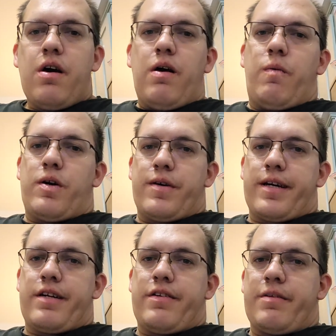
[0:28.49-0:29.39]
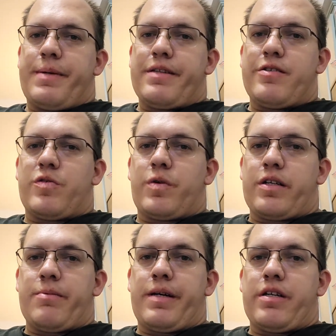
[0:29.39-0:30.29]
What do I got to do to make this work
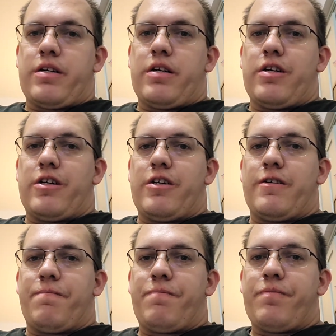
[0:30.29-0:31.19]
in my car?